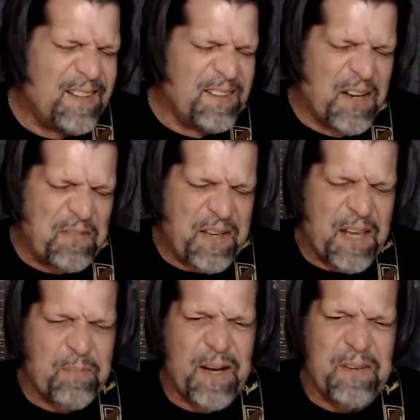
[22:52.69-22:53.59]
Love to get
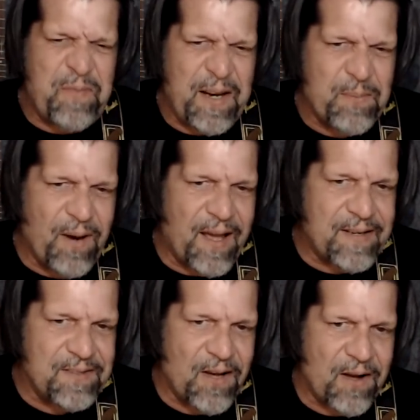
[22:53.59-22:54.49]
them on the Fade to
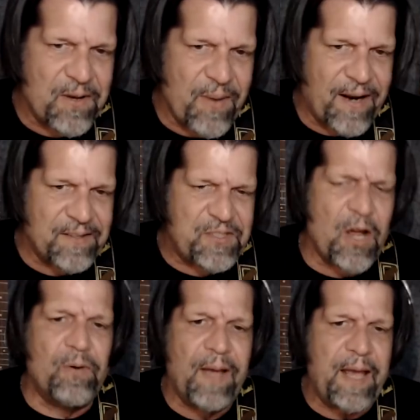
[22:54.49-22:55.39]
Black and talk about it.
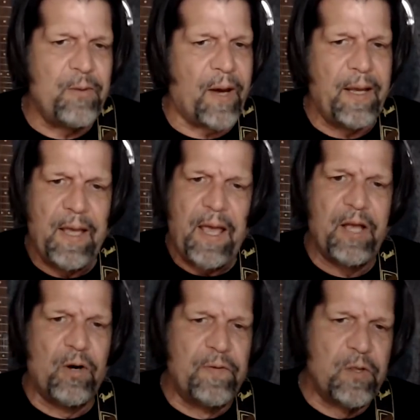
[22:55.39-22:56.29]
So, anyway,
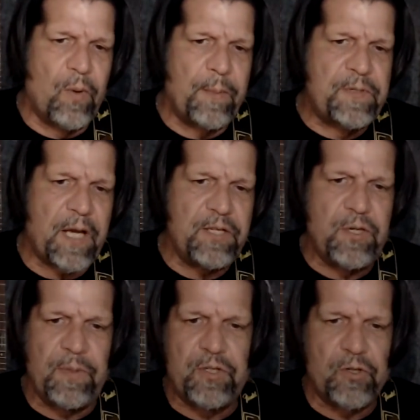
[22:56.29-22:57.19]
head over to the website,
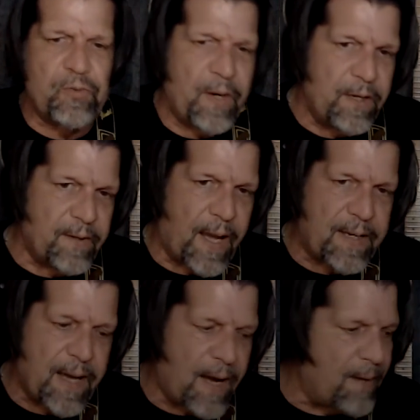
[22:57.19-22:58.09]

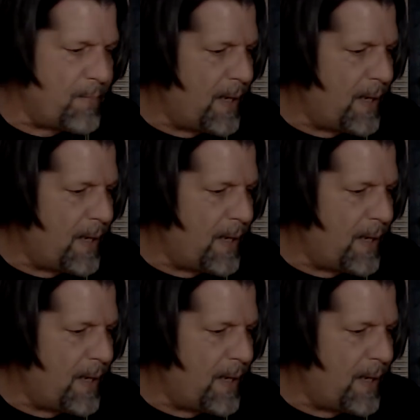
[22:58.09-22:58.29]
jimmychurchradio.com,